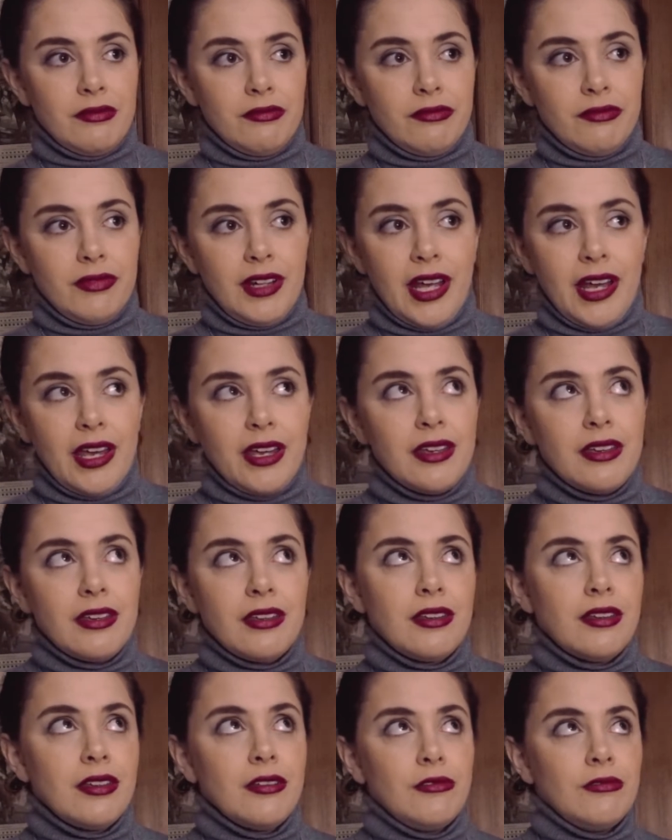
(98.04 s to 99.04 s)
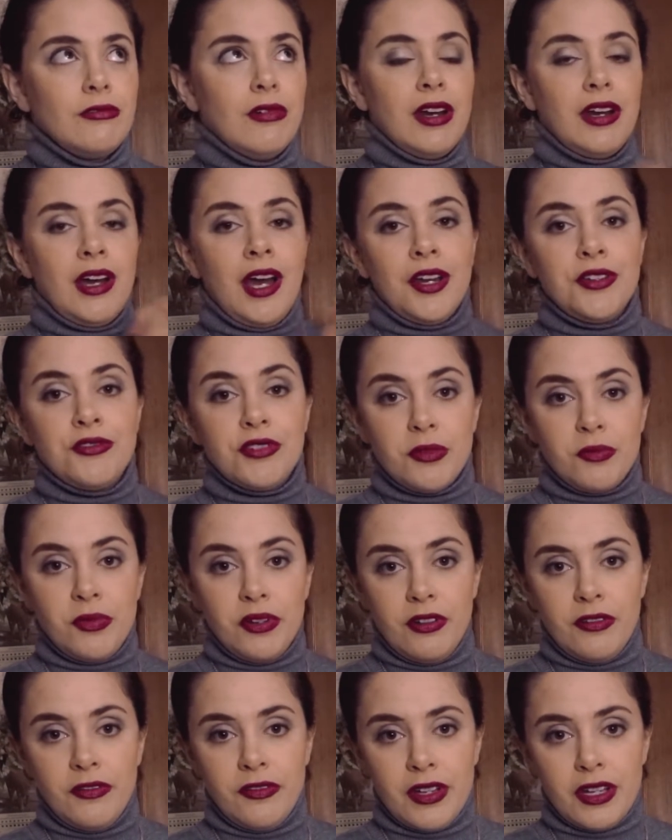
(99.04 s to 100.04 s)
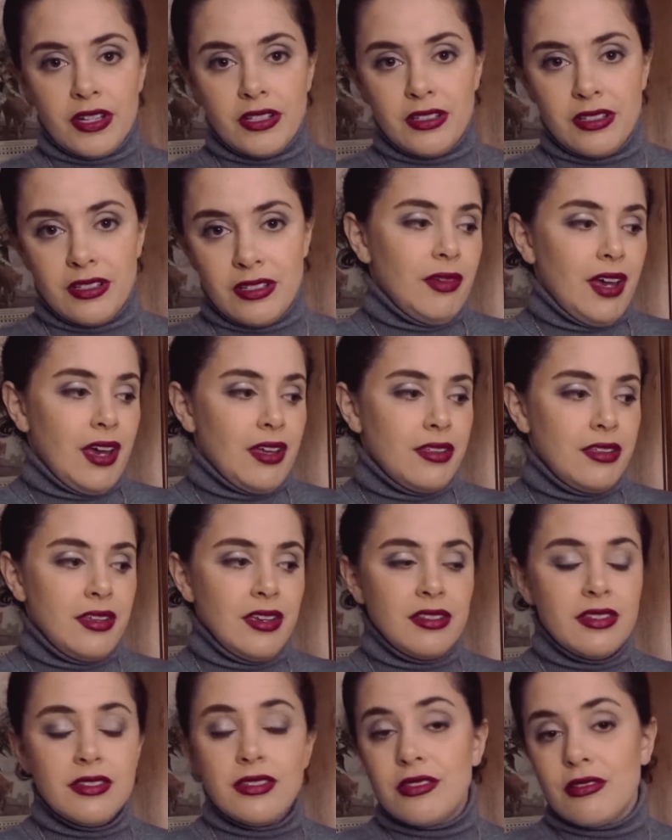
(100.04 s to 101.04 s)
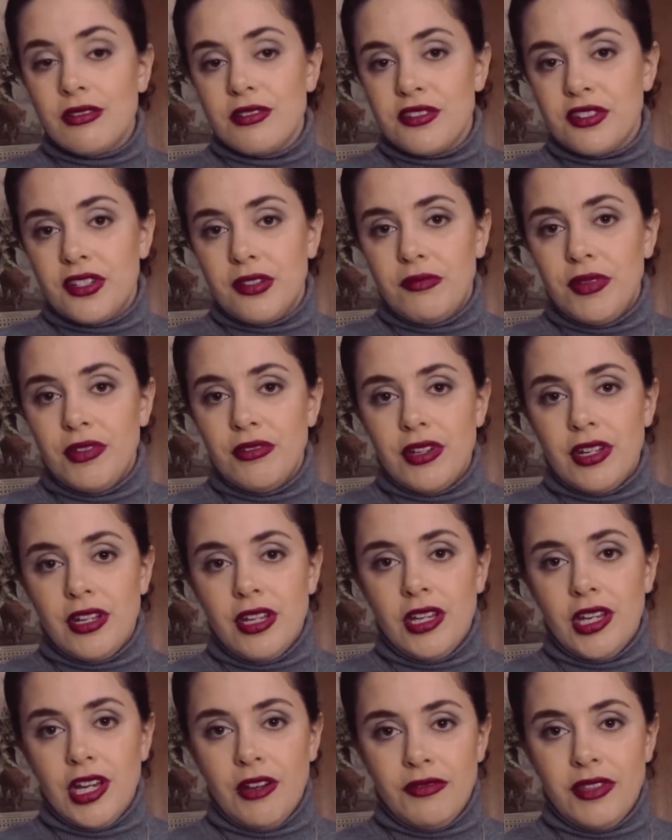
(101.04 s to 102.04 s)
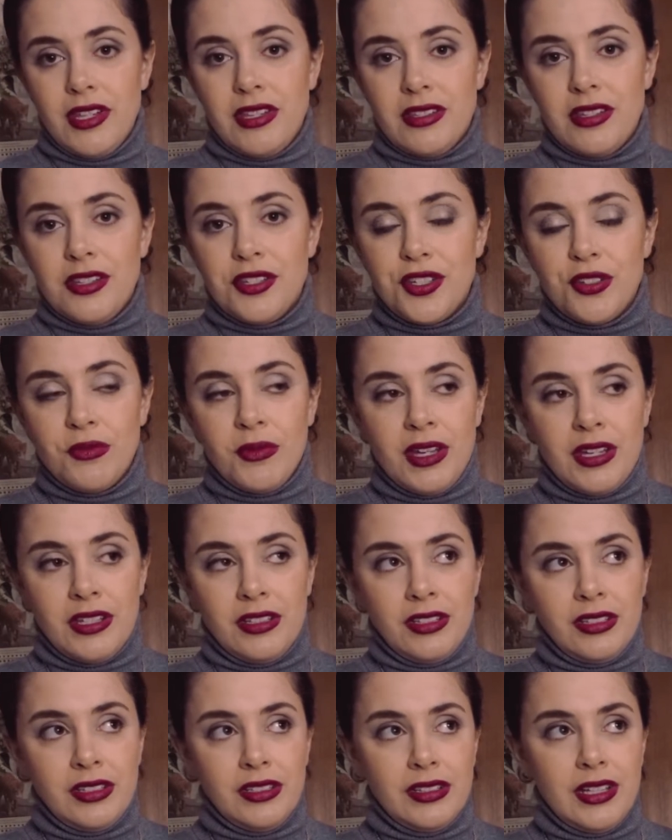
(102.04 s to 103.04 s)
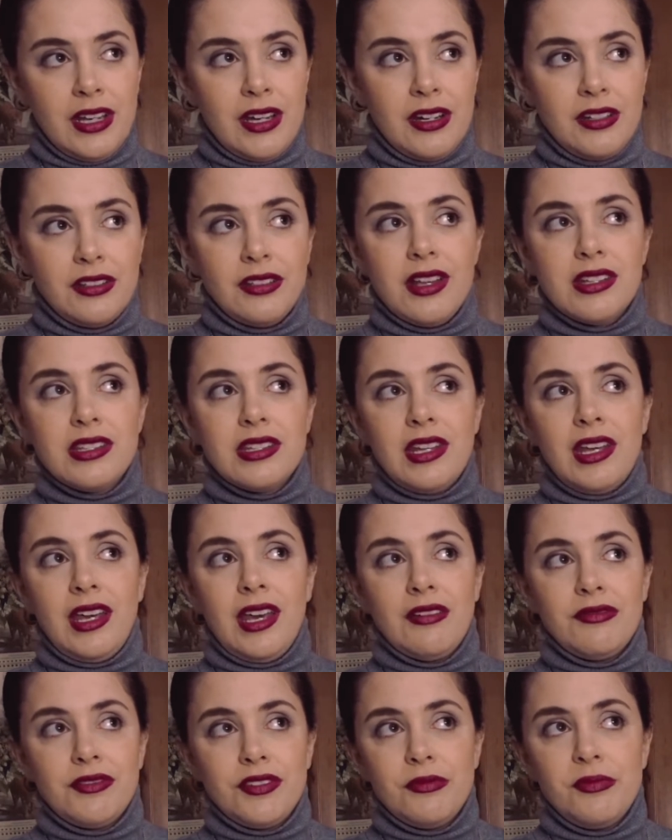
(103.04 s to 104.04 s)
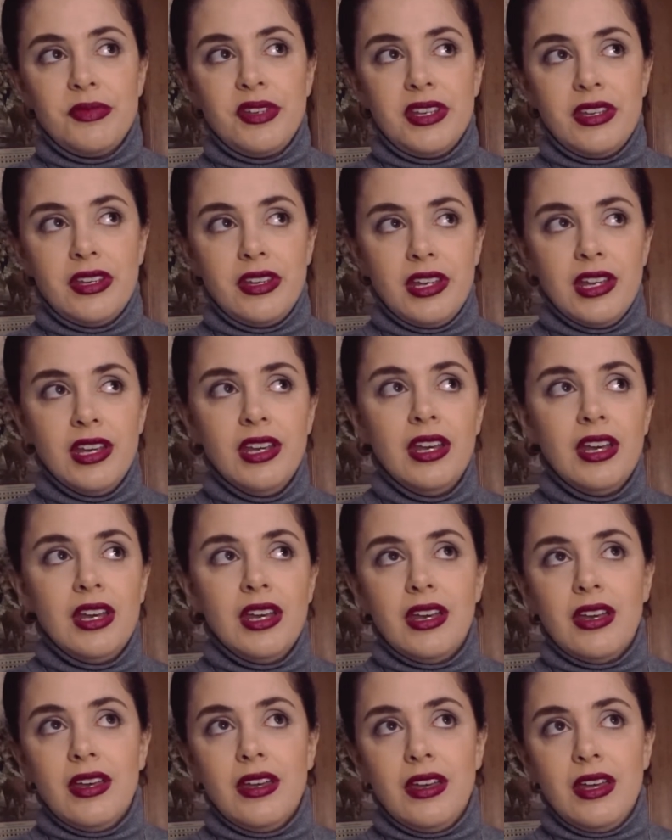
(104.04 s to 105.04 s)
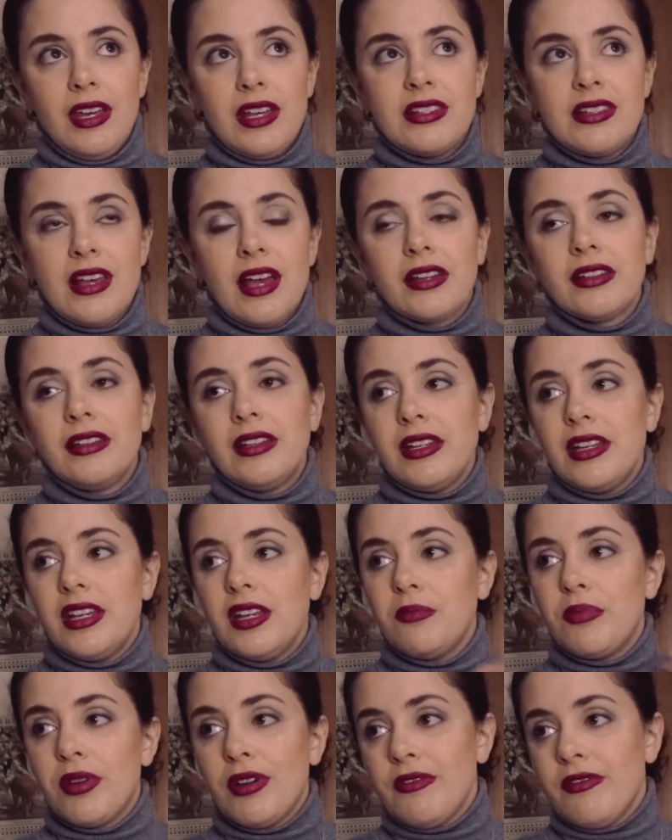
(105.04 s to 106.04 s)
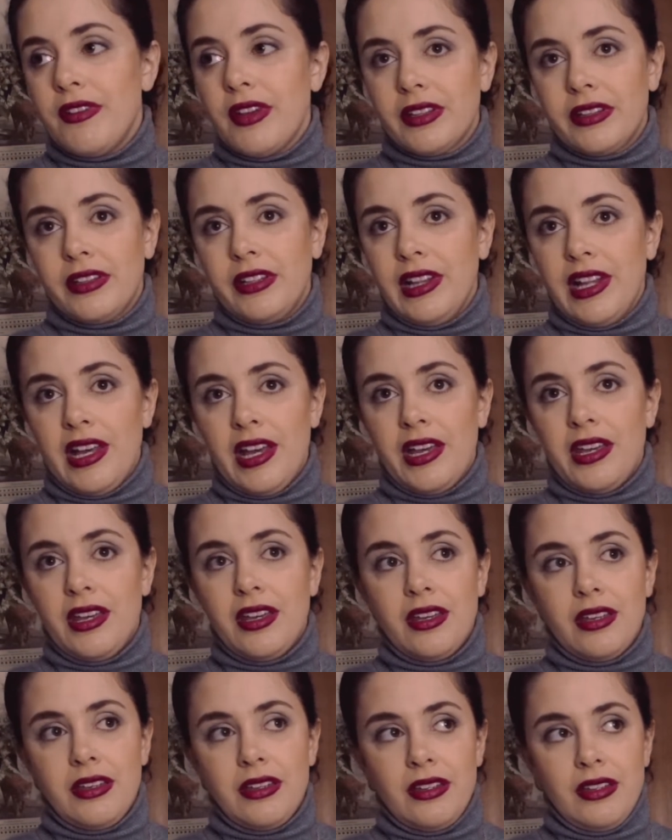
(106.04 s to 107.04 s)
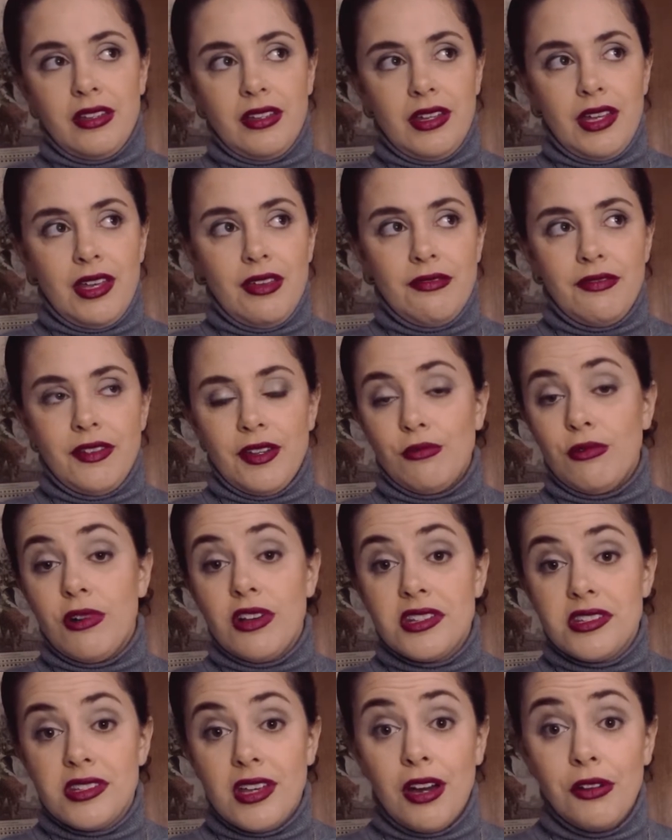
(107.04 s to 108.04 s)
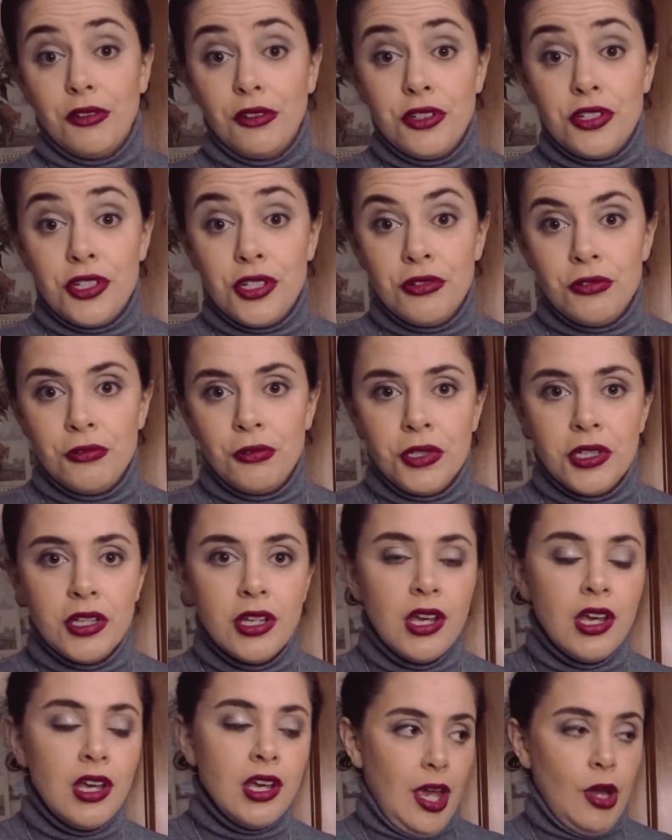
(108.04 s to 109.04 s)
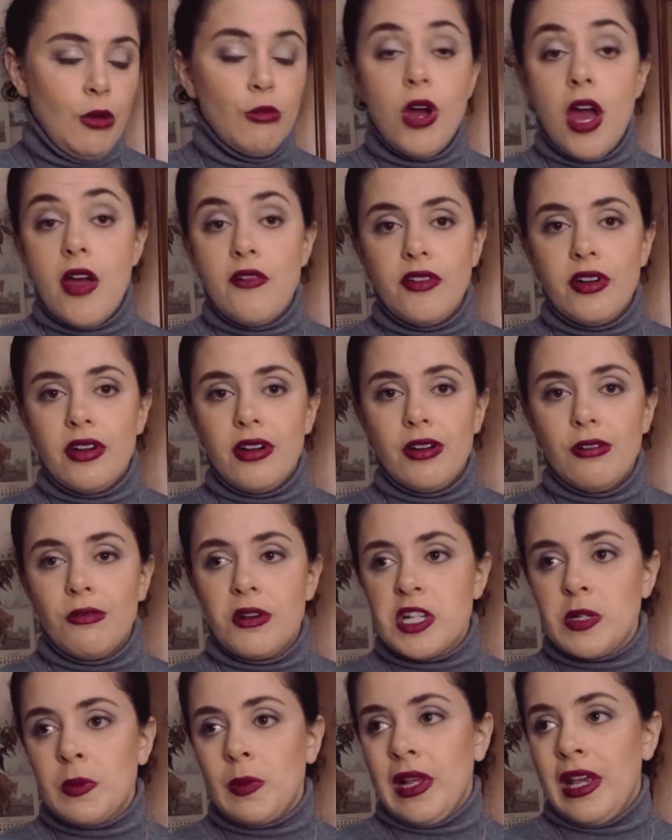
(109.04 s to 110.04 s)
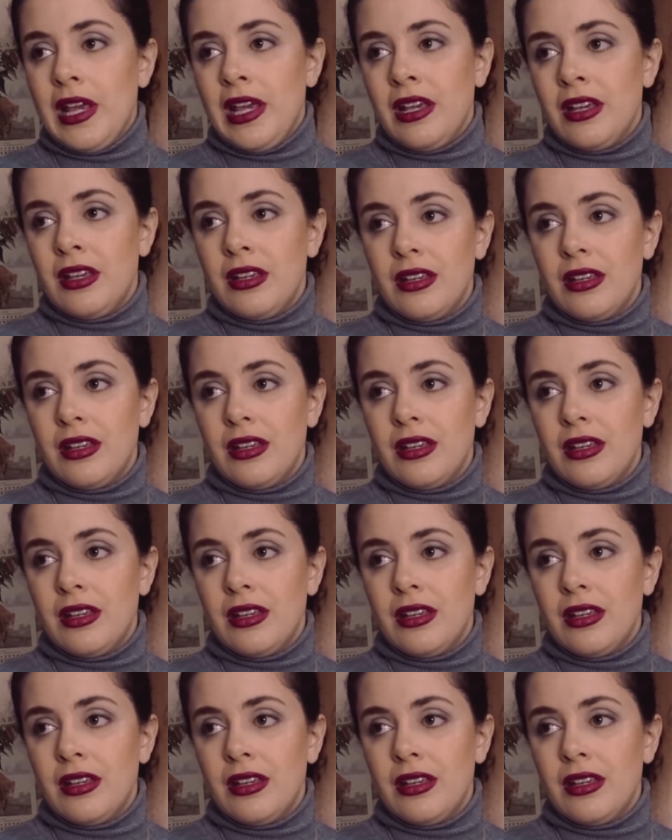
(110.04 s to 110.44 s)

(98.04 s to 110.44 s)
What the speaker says: like 100 perfect. I think this is also the beauty of this instrument, that it doesn't have to be exactly perfect like if it was auto-tuned. Whoever was playing